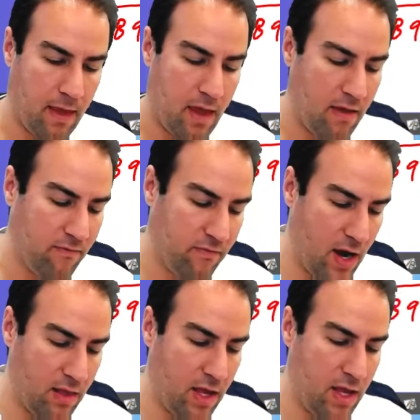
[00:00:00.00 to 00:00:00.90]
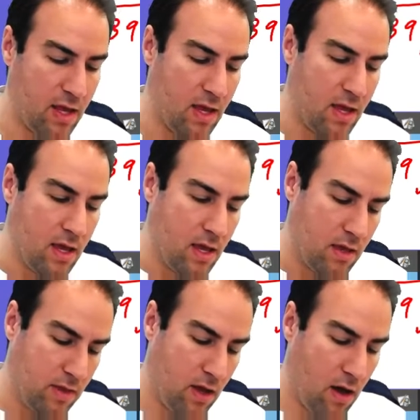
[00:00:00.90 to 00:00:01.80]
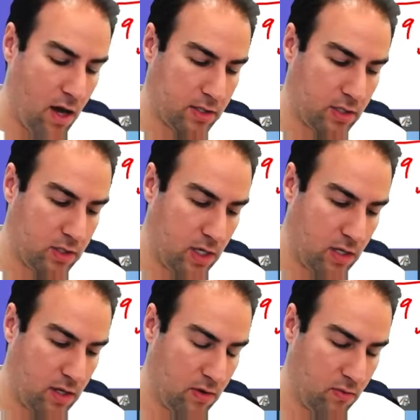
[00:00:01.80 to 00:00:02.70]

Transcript: And finally, the oxygen,